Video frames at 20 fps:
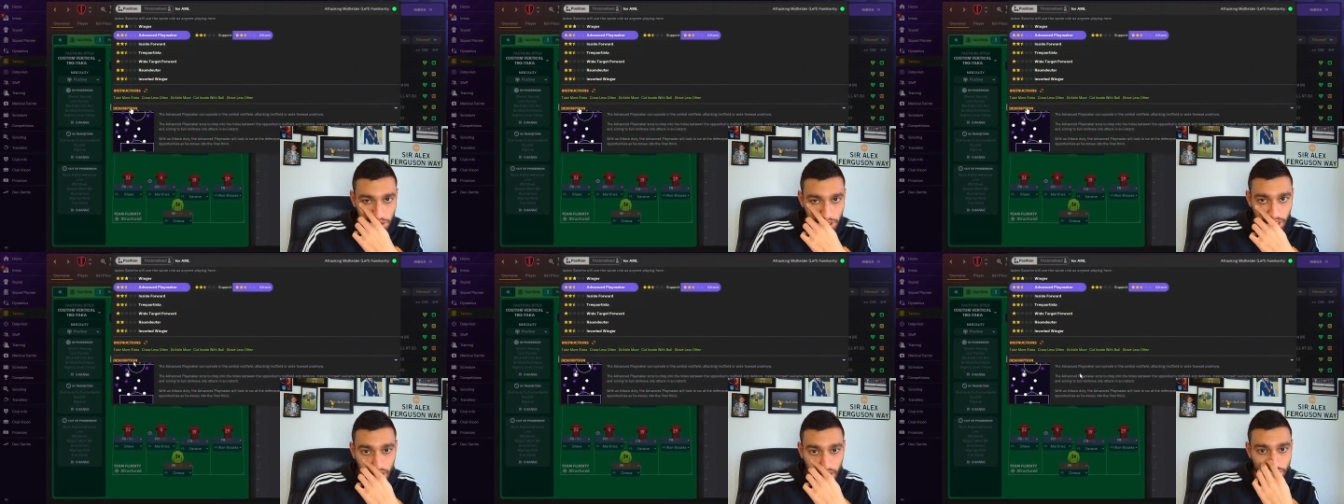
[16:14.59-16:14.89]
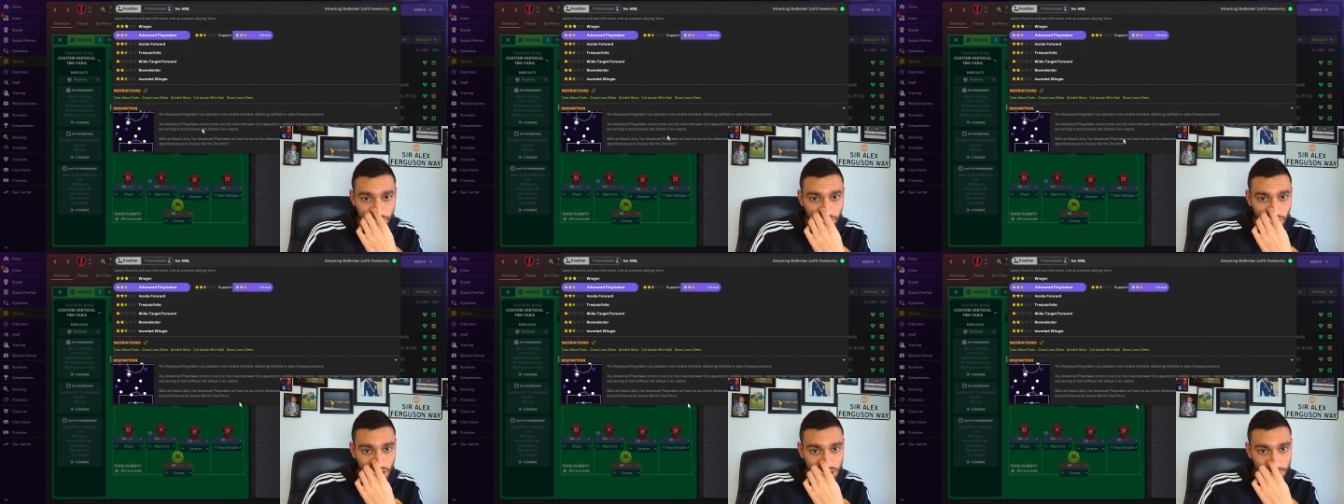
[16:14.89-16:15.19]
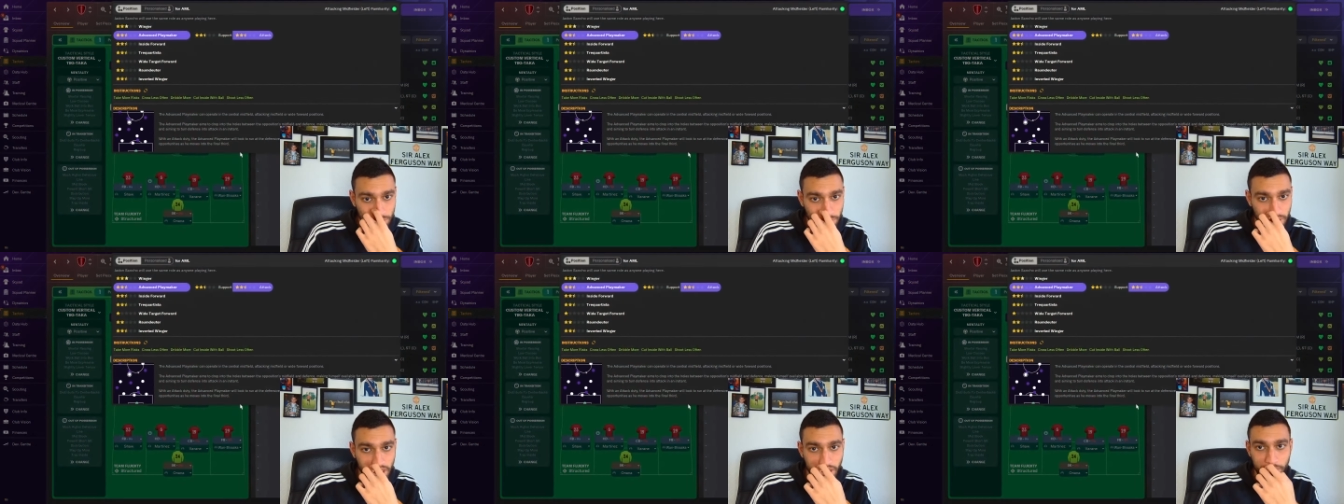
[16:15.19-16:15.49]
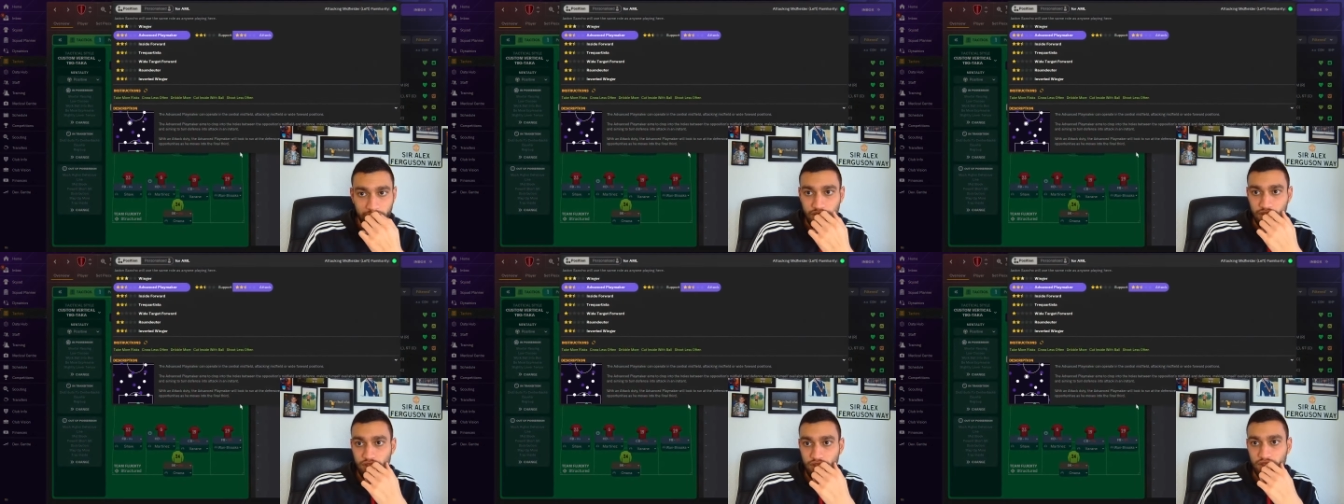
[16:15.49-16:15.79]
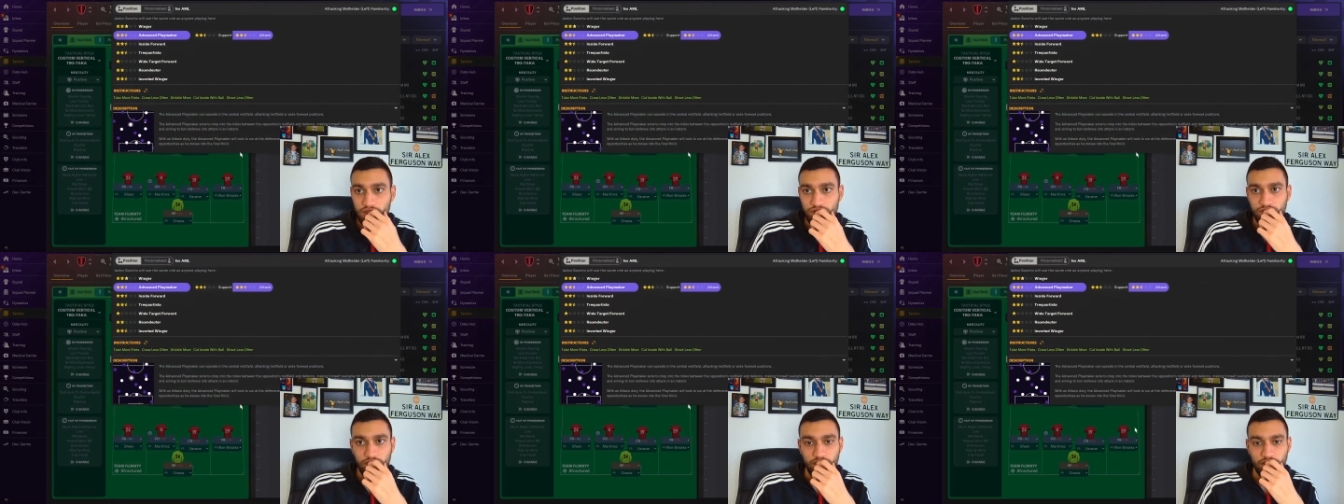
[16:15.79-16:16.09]
advanced playmaker,
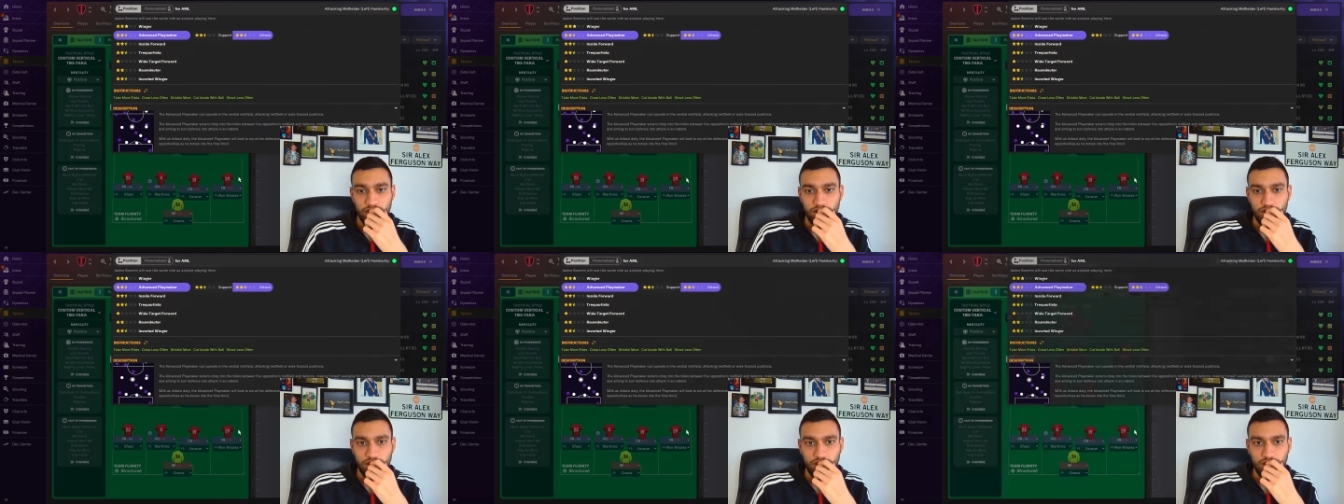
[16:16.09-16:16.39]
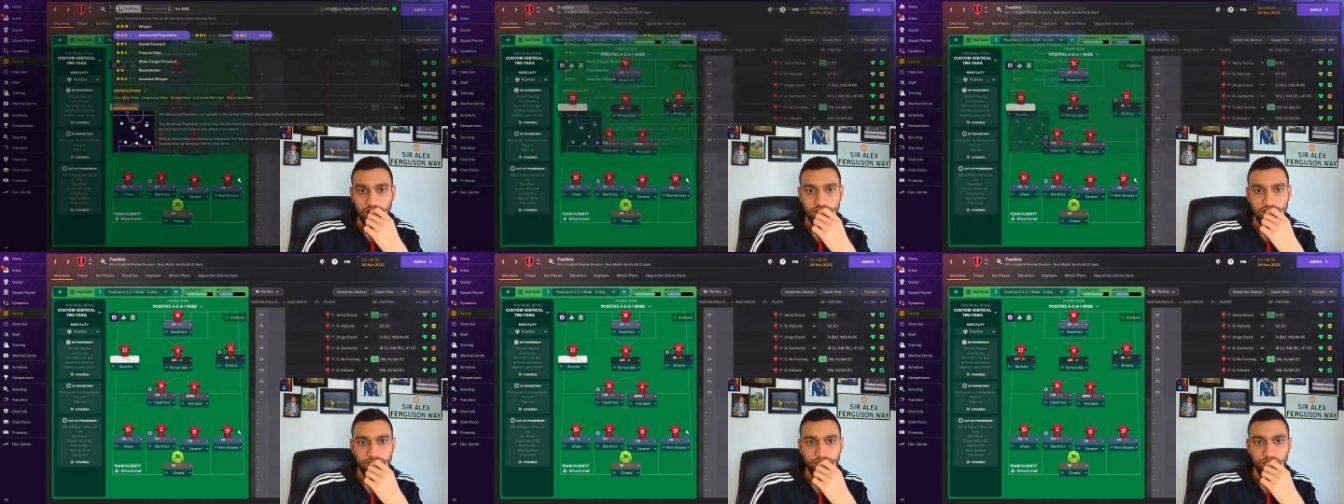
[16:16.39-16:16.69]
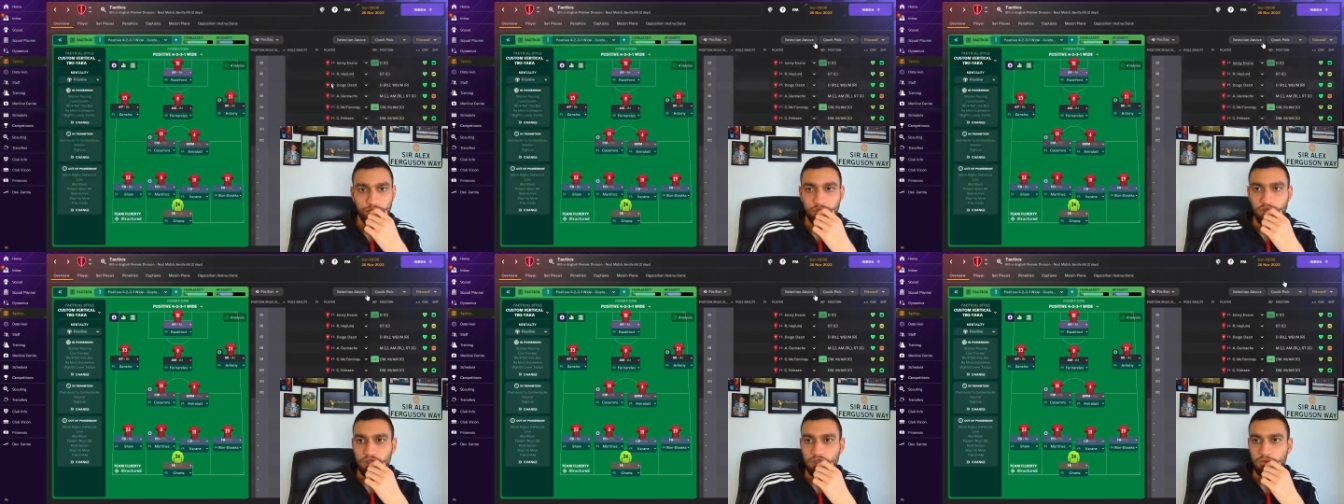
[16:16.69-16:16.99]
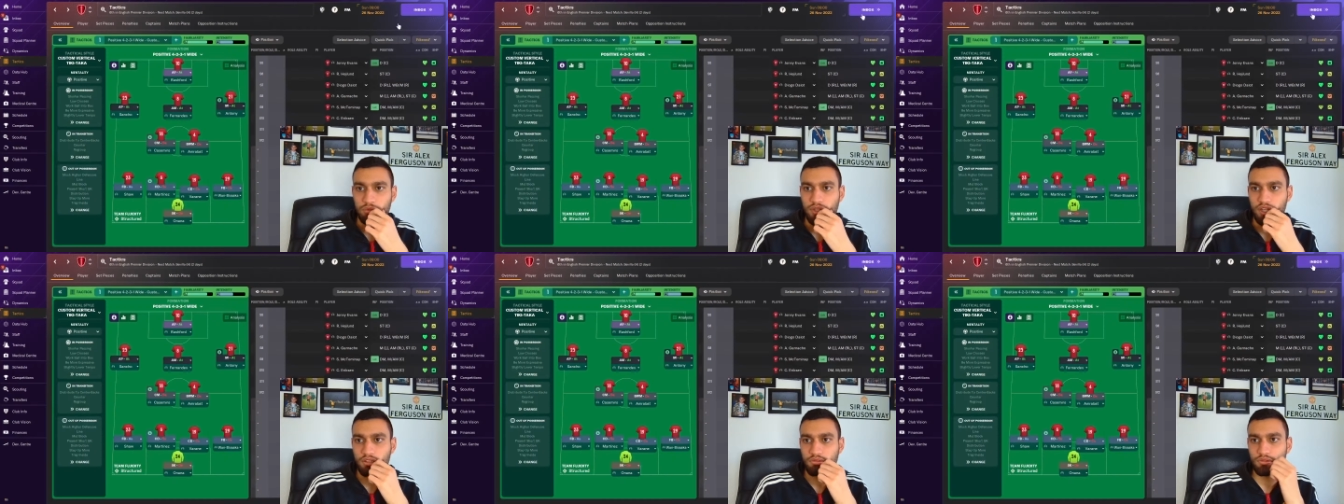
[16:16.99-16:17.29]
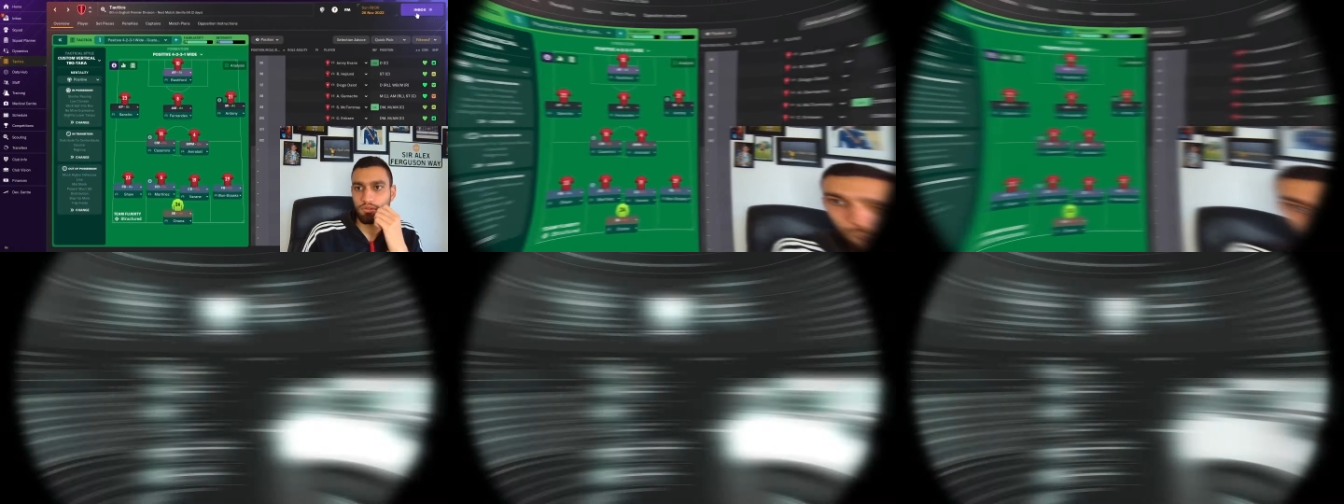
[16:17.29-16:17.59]
that's fine. He is familiar with that
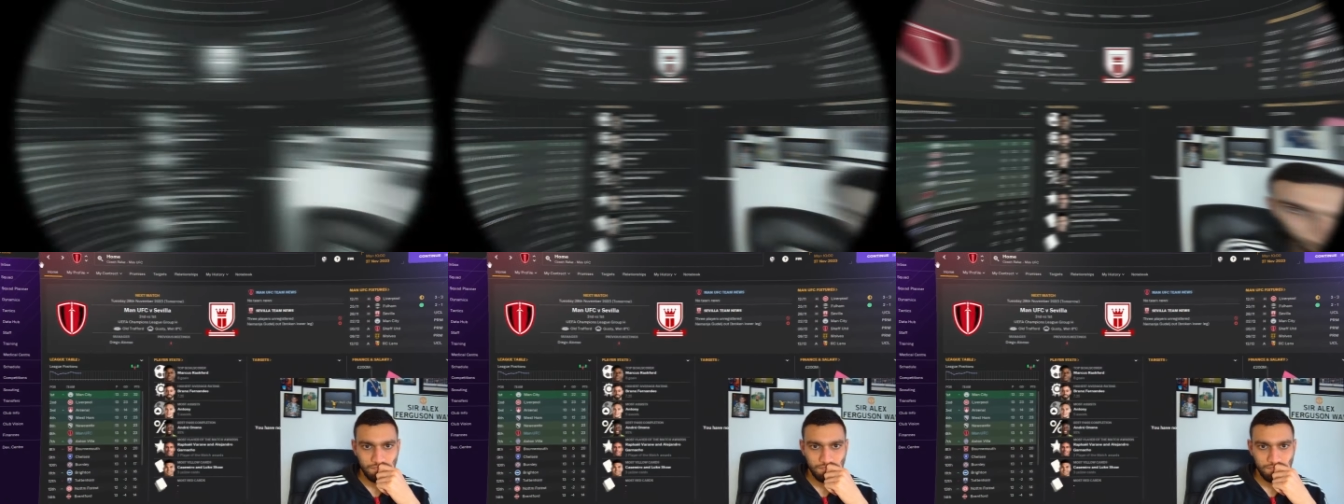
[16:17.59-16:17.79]
role.